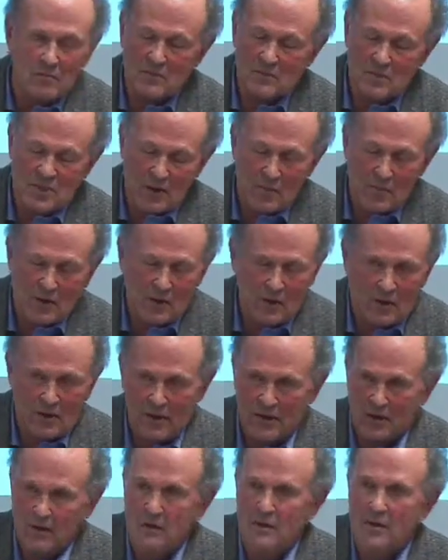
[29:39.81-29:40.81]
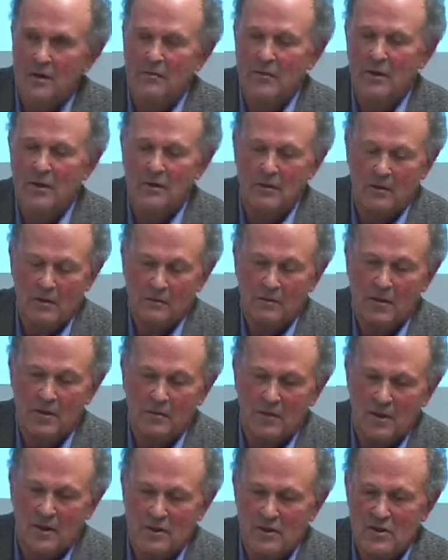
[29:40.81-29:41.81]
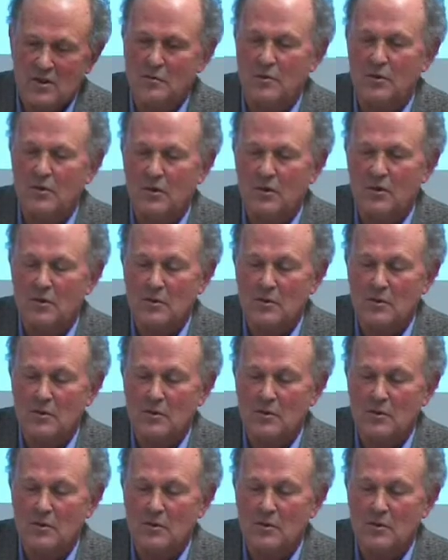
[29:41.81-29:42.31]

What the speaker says: something like an urban economy being the smaller